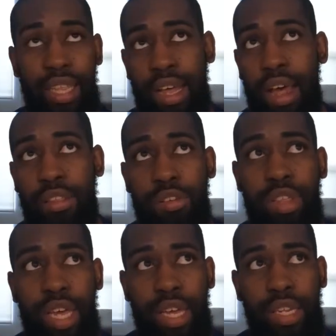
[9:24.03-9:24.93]
the other
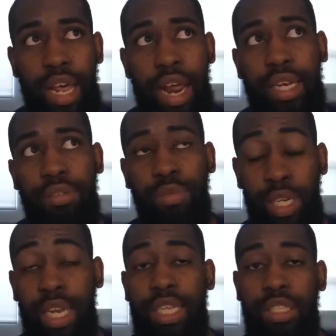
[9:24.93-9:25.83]
thing that I'd
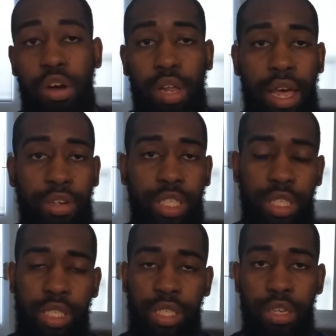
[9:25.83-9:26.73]
really like to call out is
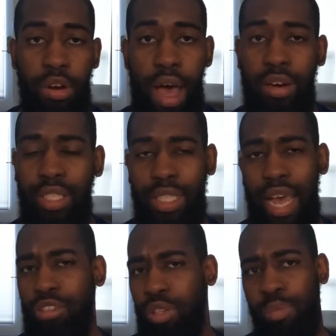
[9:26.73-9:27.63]
just, you know, how does this
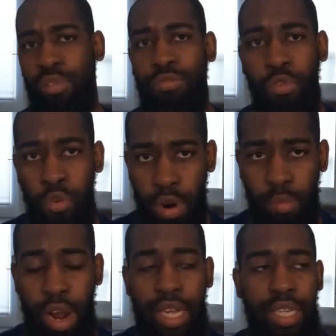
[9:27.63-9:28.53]
actually
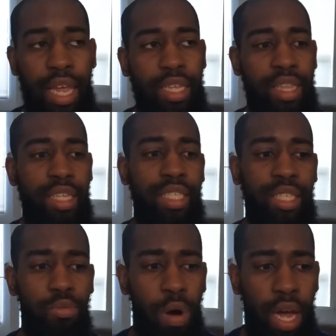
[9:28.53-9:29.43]
perform, right? Like this
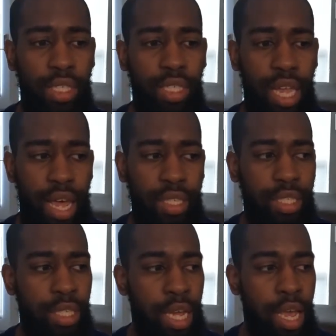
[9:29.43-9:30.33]
is a watch
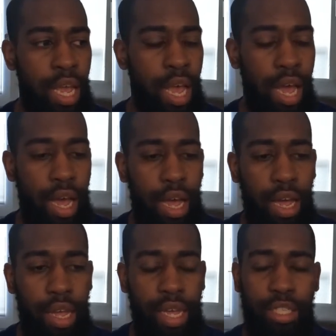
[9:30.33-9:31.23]
that
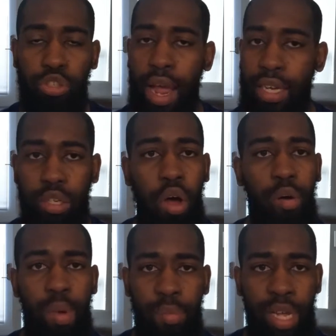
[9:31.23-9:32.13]
it tracks
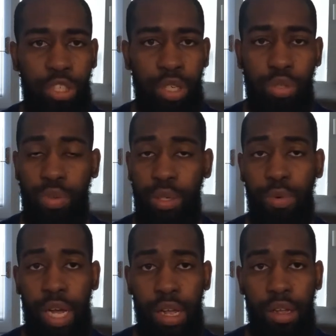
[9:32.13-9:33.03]
all my metrics really
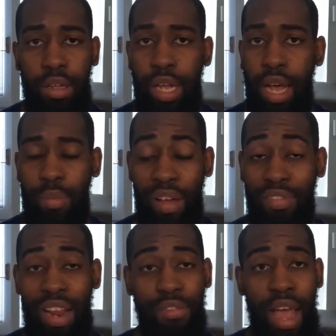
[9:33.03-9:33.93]
well. I've
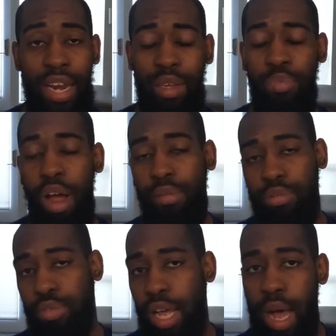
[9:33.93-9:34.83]
never had any
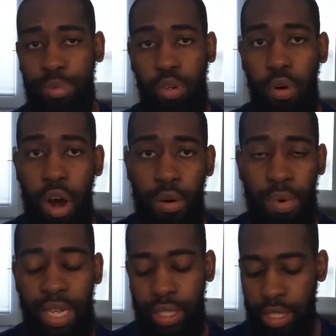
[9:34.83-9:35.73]
problems with the optical
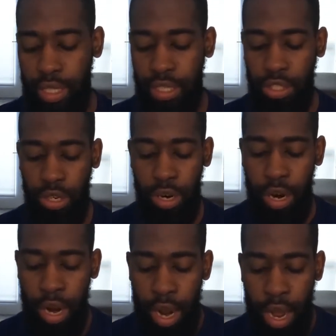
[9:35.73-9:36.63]
heart rate sensor.